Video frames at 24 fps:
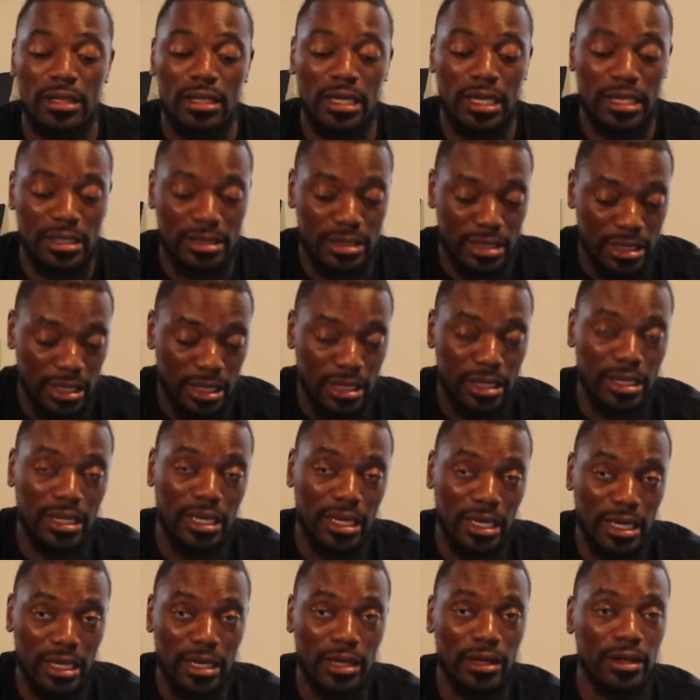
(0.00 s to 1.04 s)
It's good
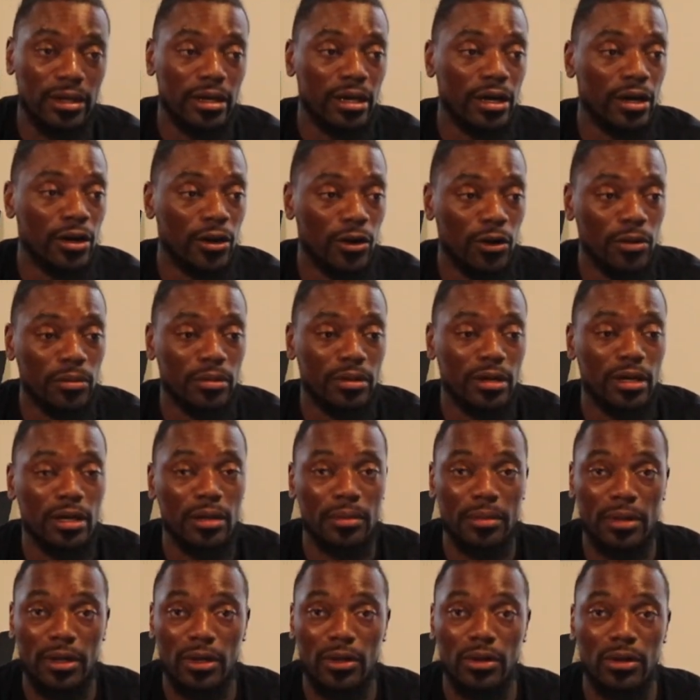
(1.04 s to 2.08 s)
to eat a home
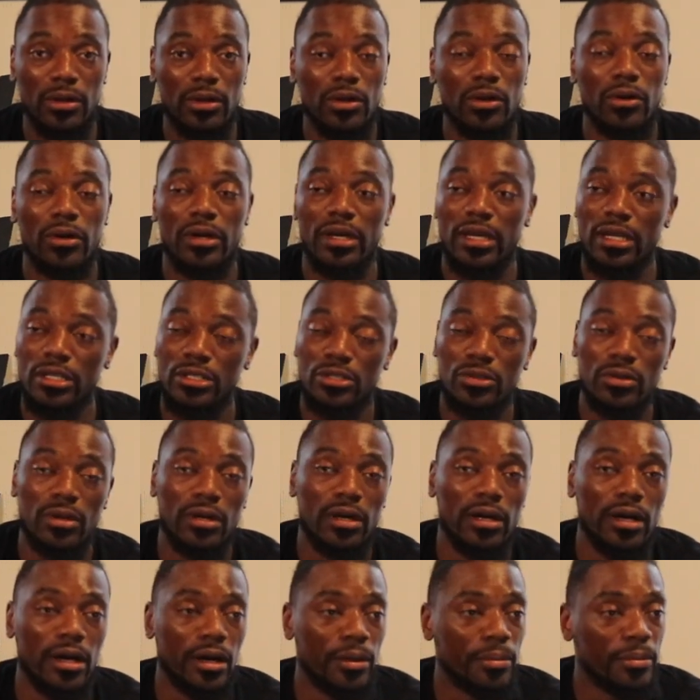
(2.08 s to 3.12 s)
cooked meal or get you
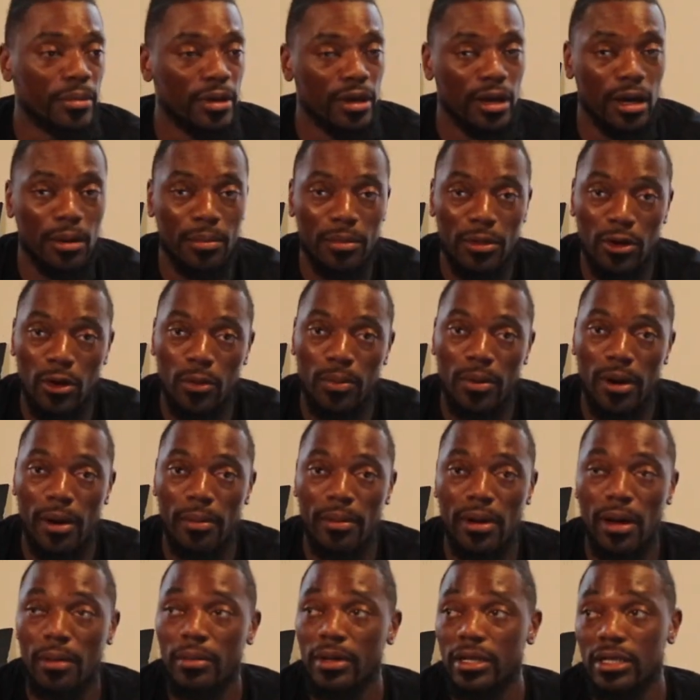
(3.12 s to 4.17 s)
a meal
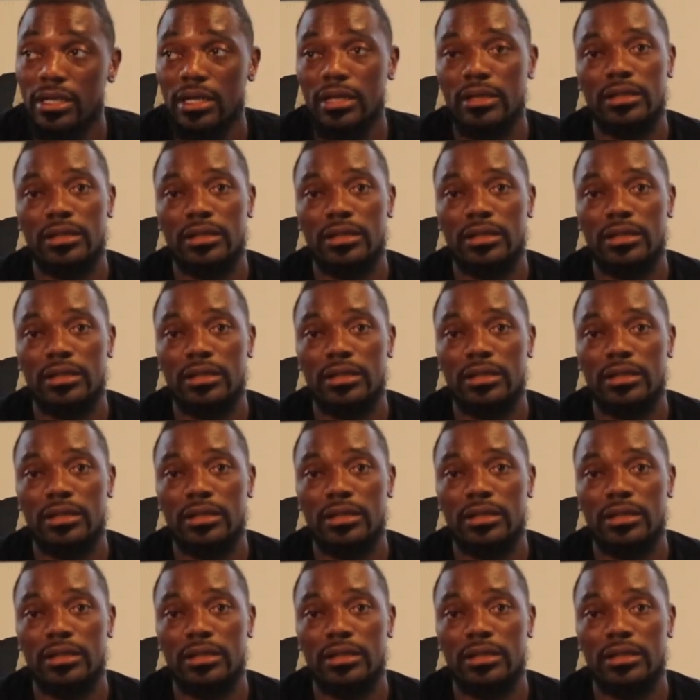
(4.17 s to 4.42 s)
prep company.